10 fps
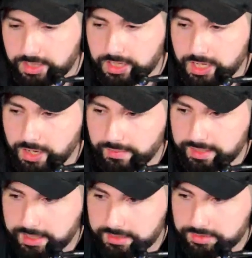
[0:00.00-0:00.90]
We can kind
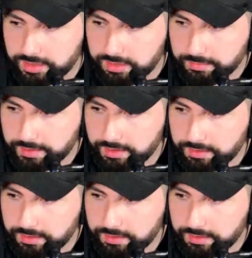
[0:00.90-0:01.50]
of talk about,